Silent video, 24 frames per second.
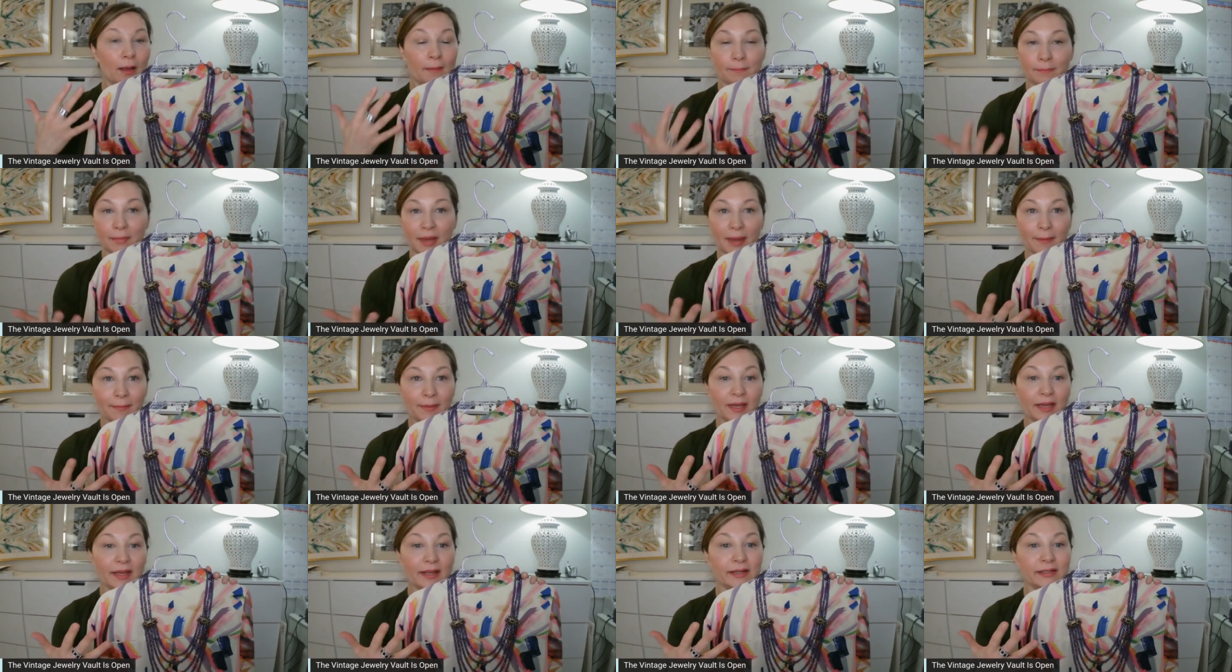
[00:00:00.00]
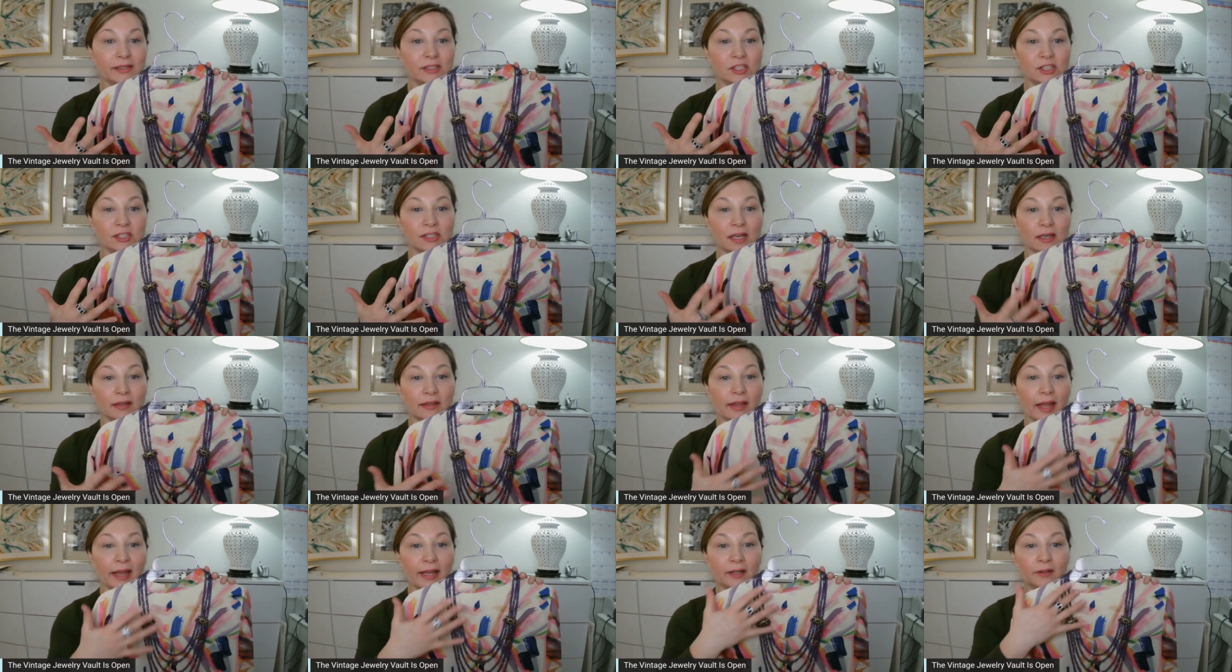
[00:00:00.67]
Maybe it's just a
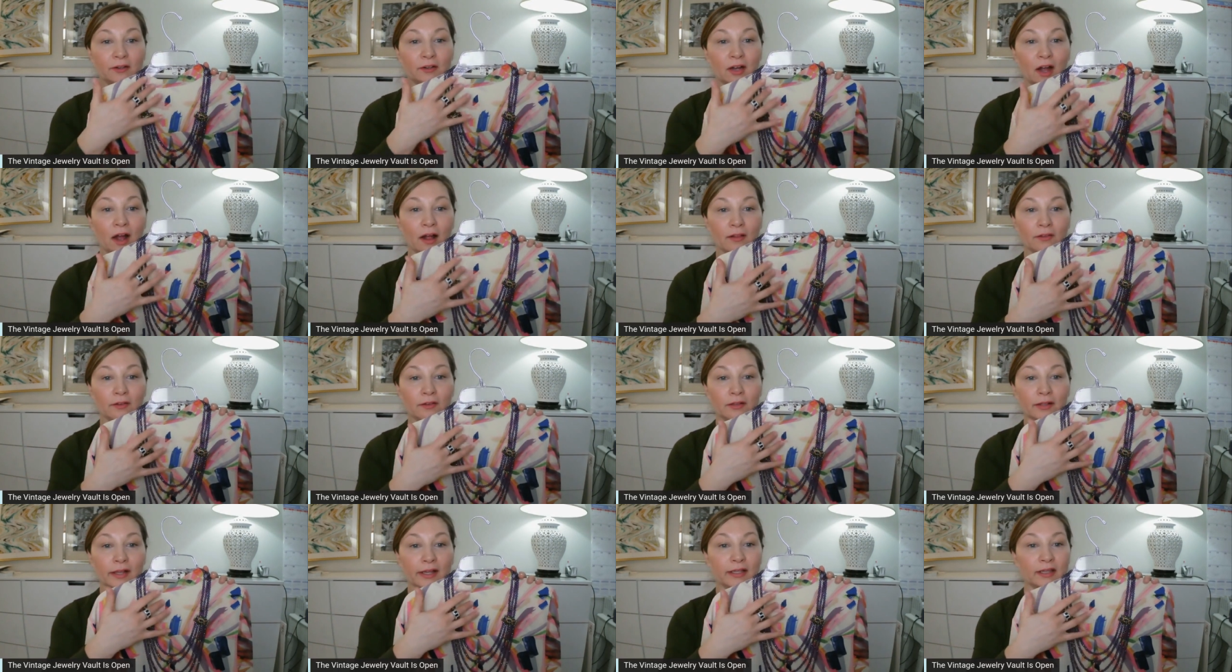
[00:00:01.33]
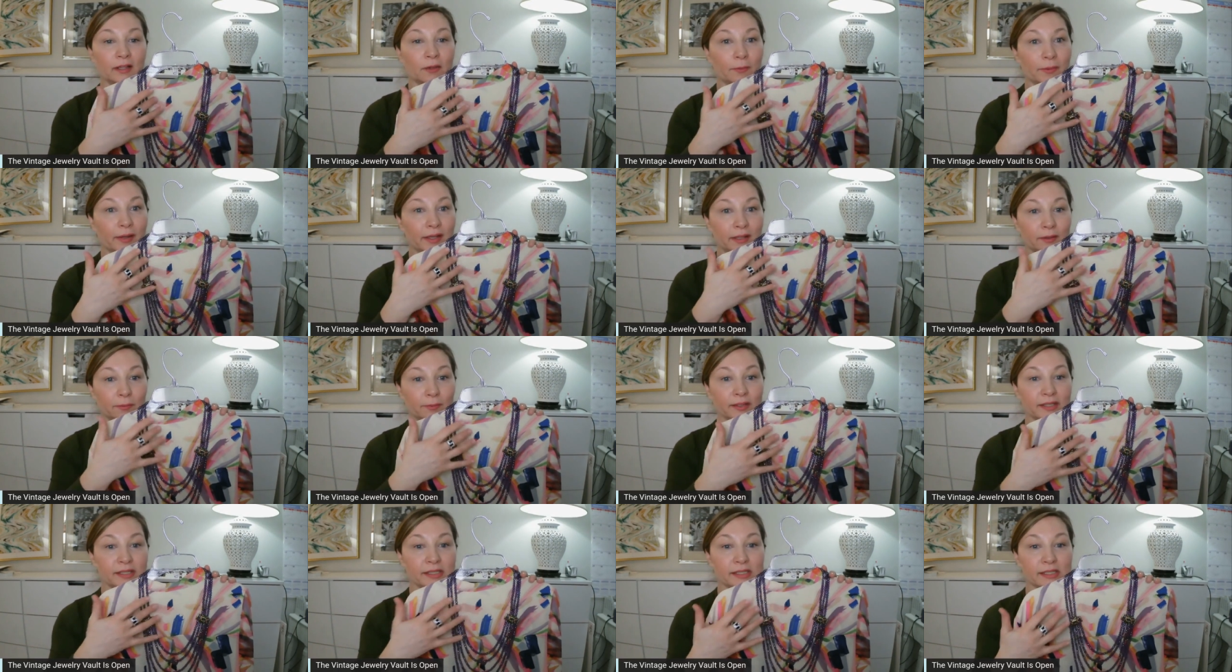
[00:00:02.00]
lighter color, like the way that
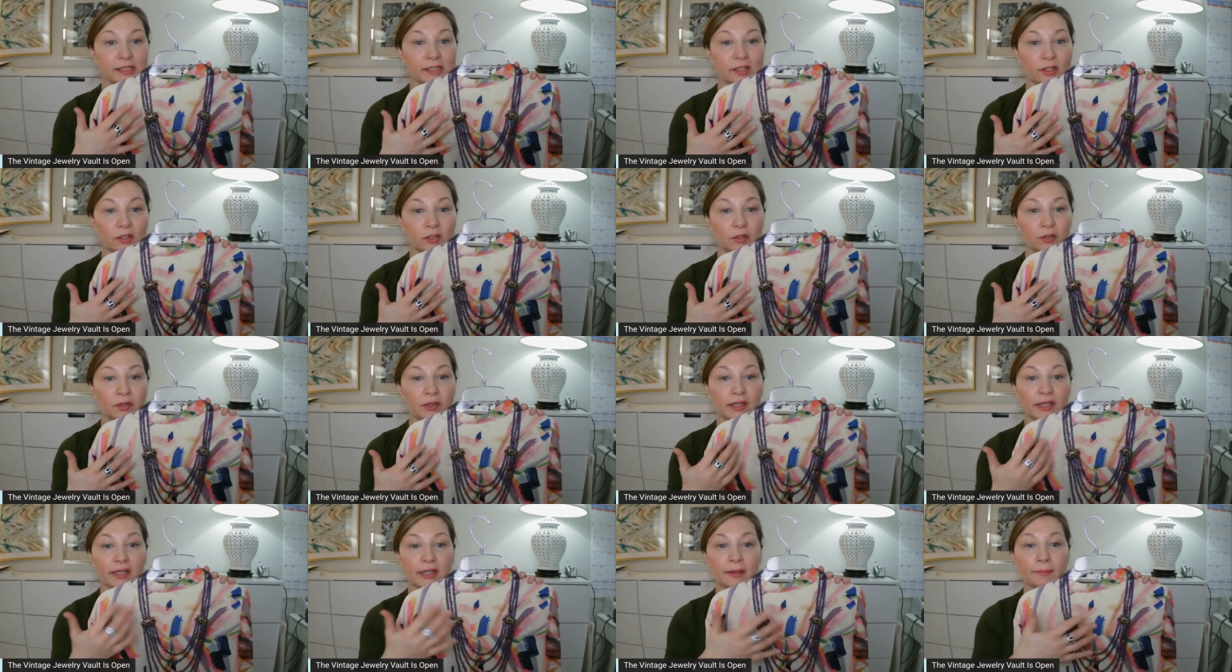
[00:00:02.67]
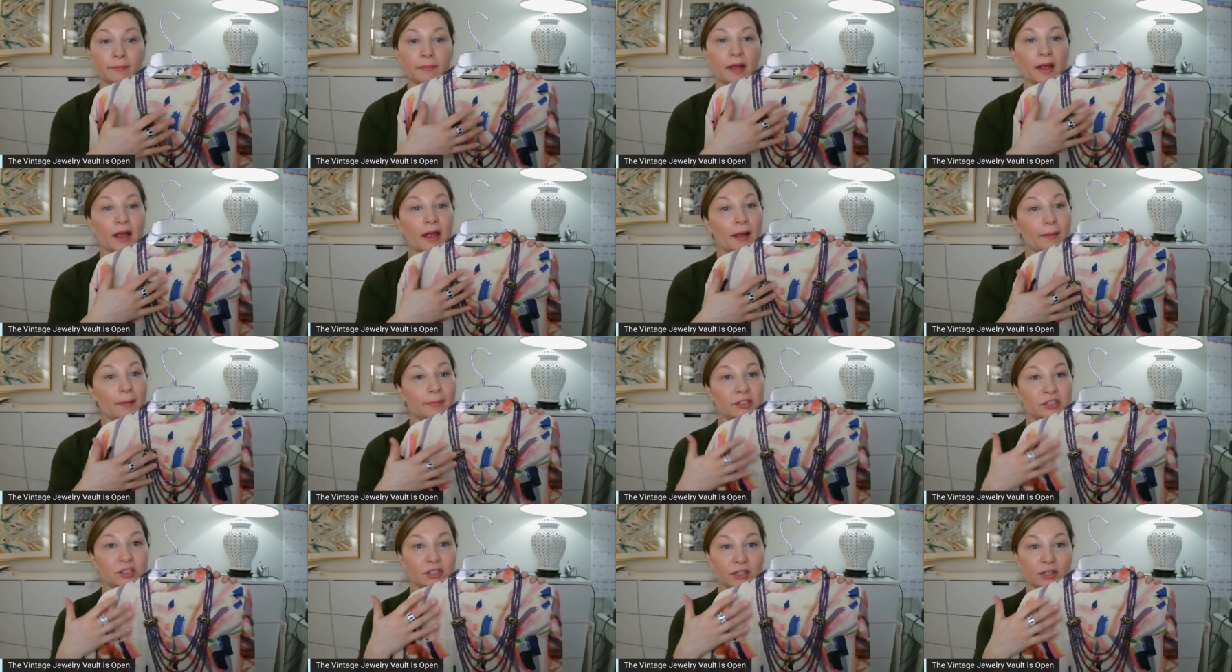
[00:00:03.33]
we see the cream,
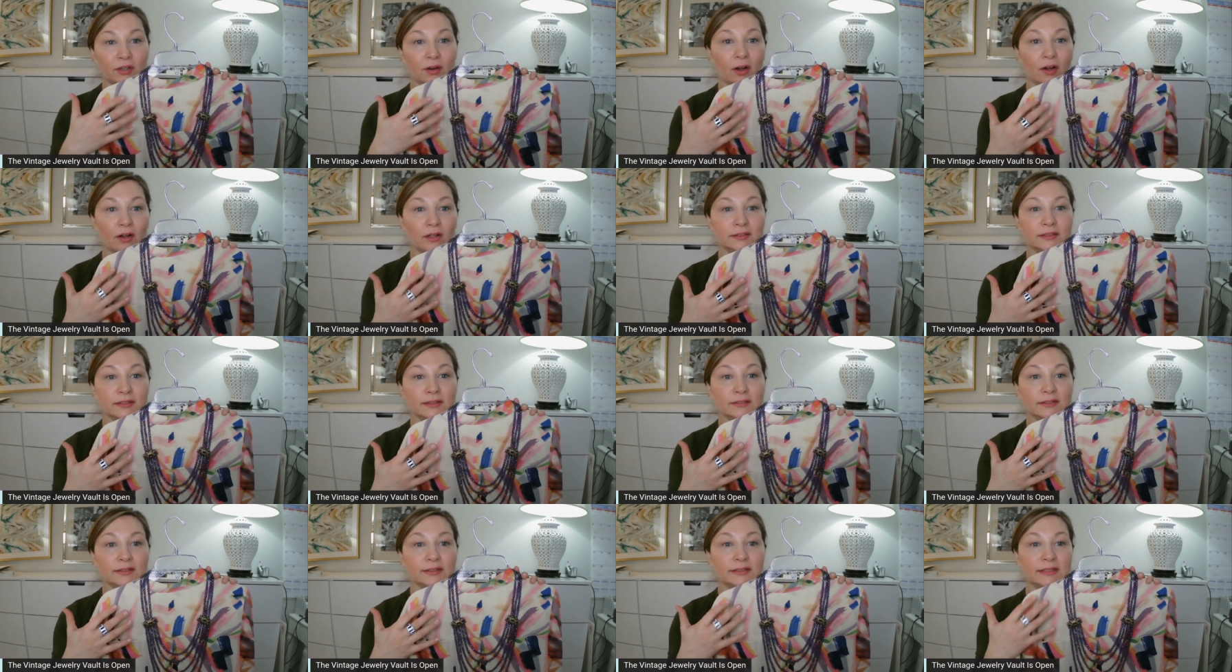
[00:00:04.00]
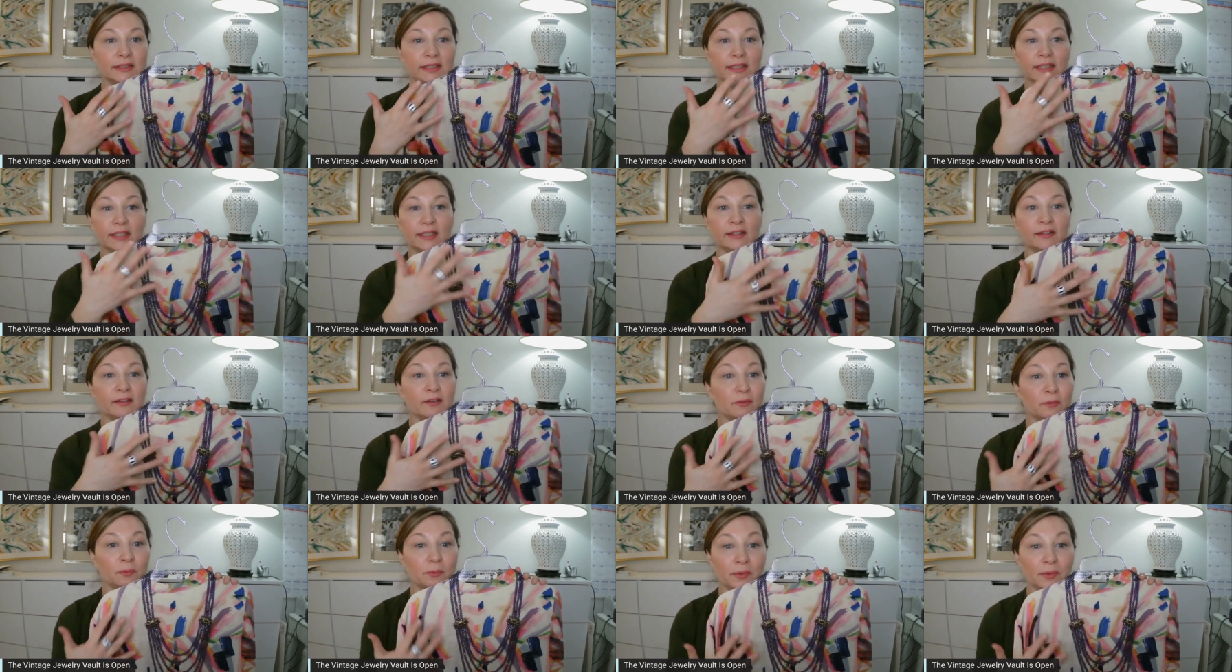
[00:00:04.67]
but you can also see the